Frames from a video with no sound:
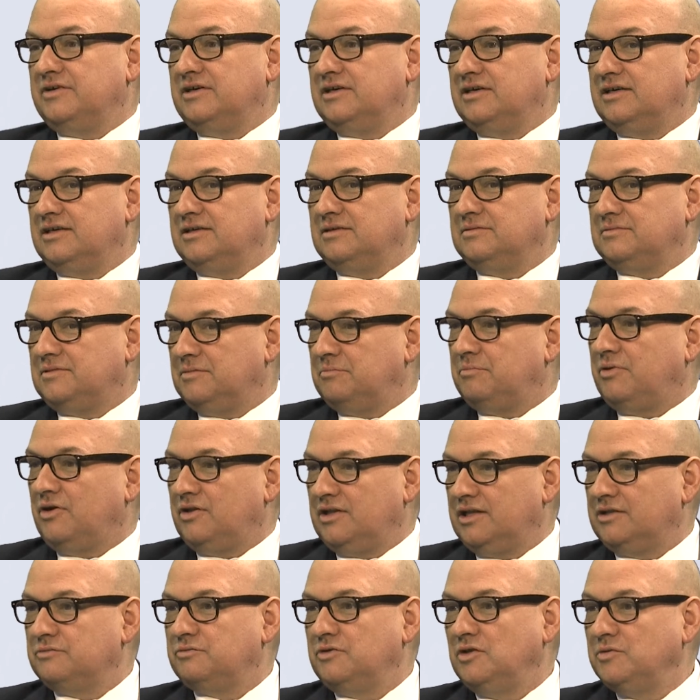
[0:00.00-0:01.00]
the
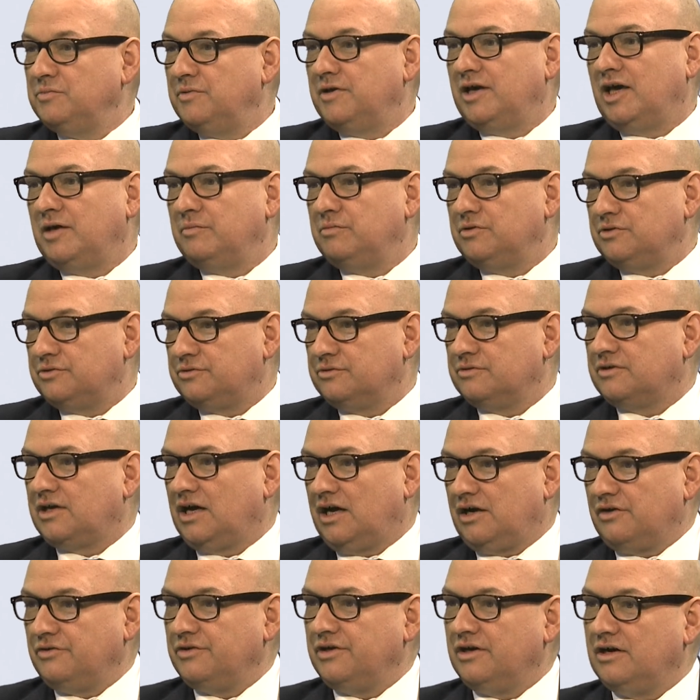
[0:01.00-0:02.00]
Poland will be able to
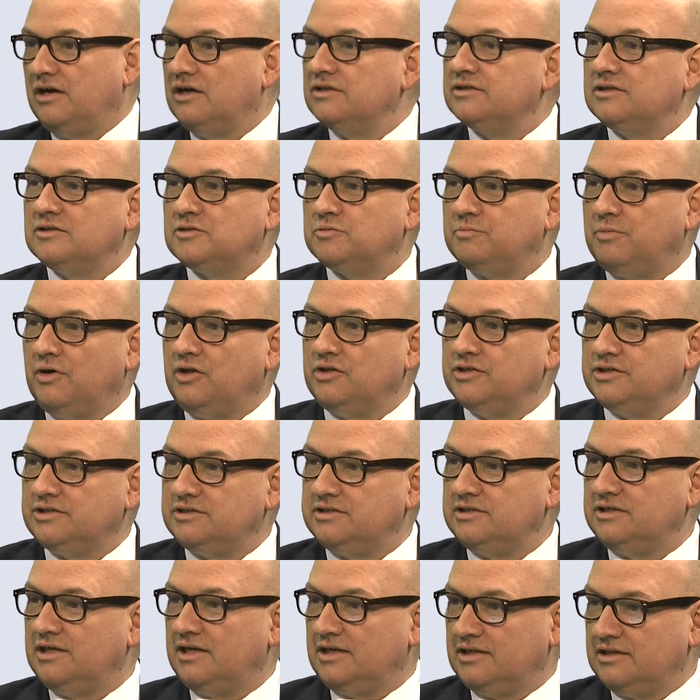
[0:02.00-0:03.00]
carry on its
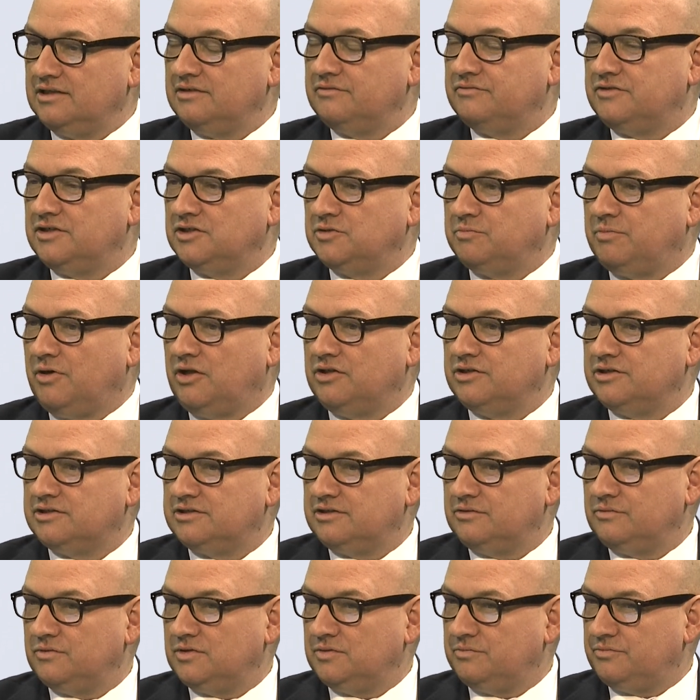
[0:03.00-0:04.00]
policy, and if this
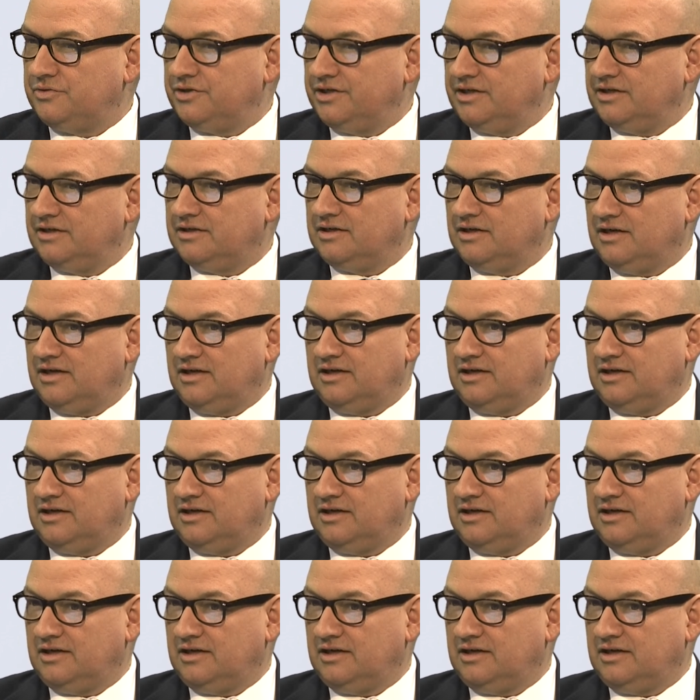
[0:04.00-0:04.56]
policy will bring